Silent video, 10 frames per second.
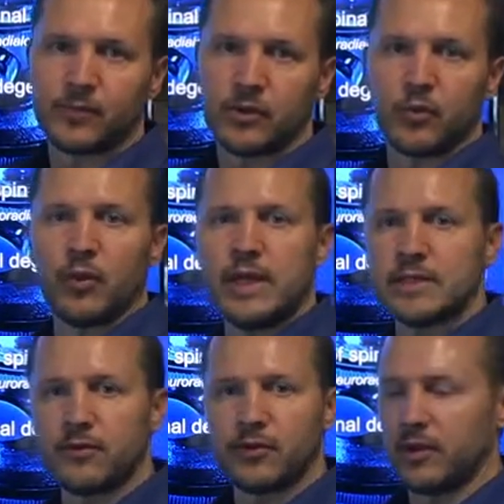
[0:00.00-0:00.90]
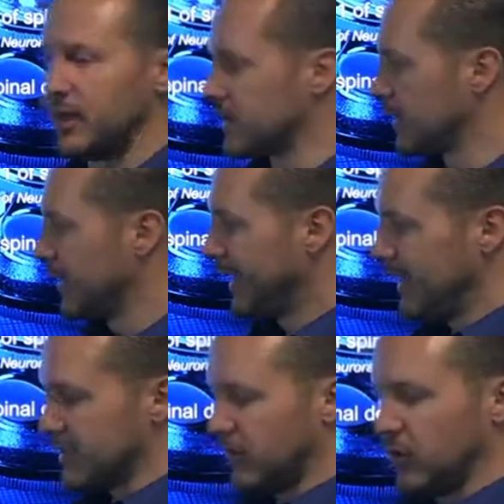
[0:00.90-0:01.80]
The reason for this
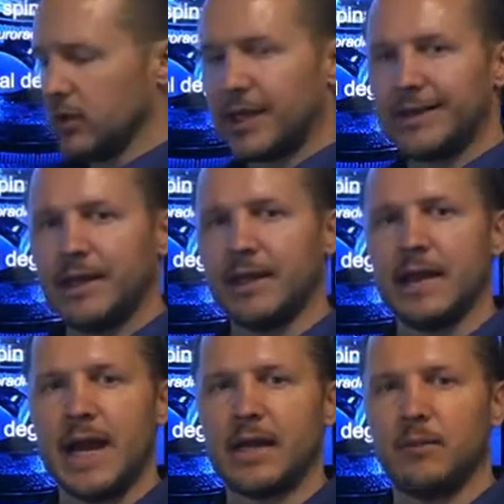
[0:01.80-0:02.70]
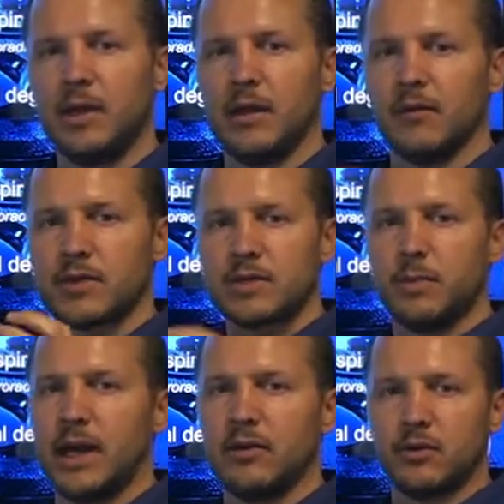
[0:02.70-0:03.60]
is if you look at the anatomy of a
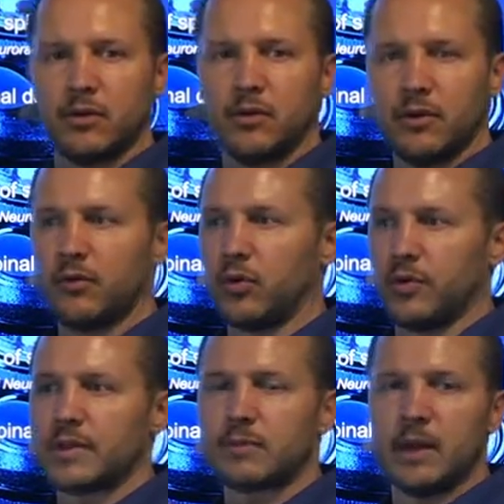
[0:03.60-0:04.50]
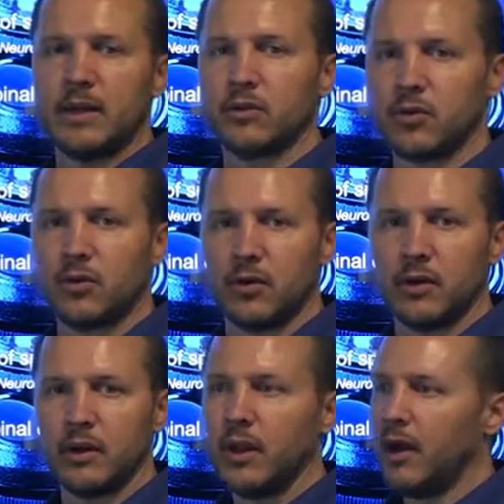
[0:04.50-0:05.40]
spinal nerve or the spinal cord,